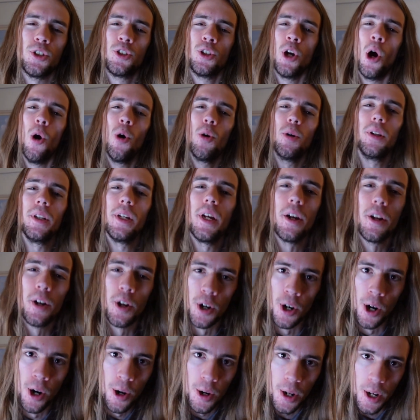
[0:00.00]
it's totally
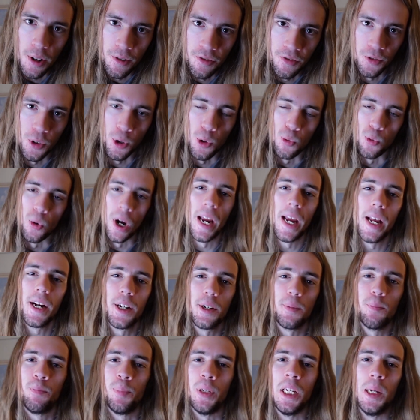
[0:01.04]
unheard of for
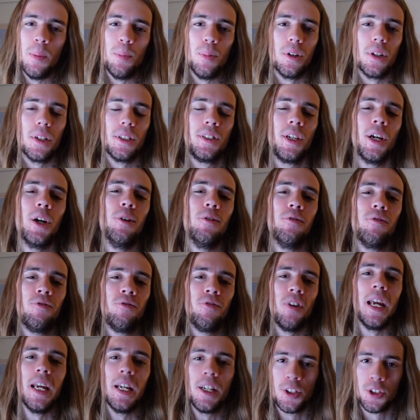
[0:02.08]
random people to tell
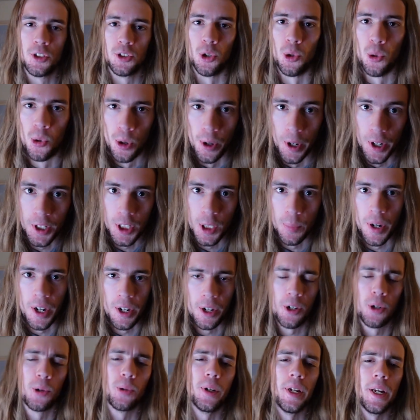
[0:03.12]
fake stories
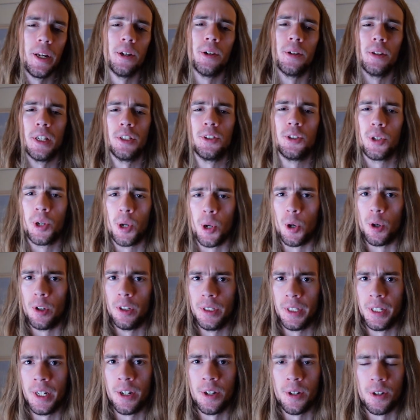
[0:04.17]
about a creator that's
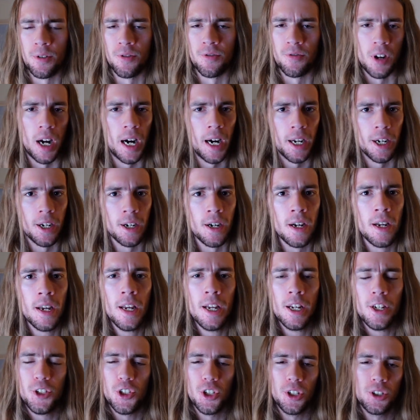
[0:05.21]
currently under fire,
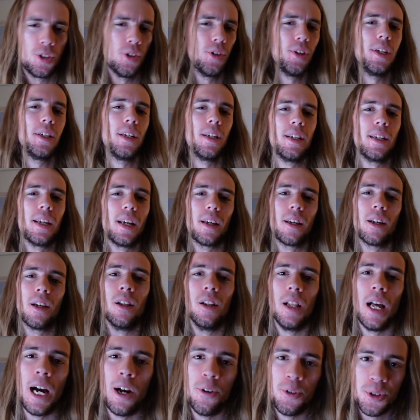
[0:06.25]
just so they can get
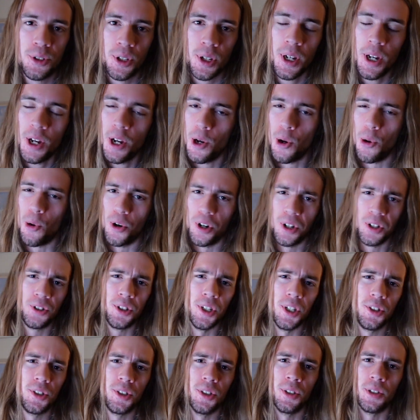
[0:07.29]
clout or
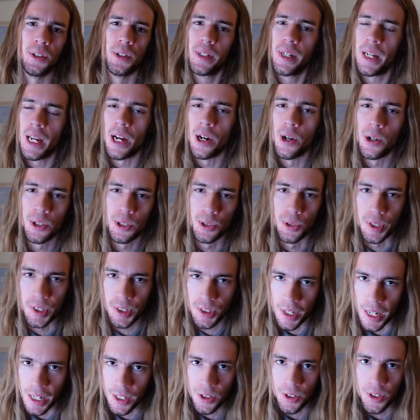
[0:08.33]
assist in their character
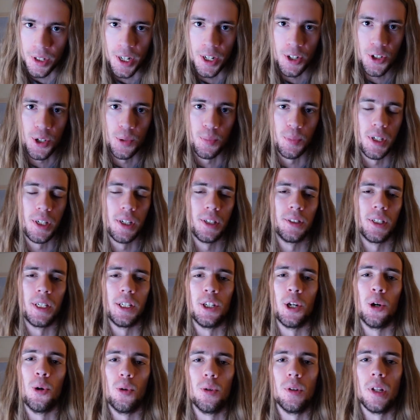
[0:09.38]
assassination because
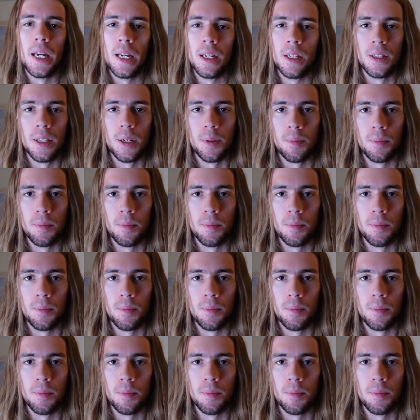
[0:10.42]
they don't like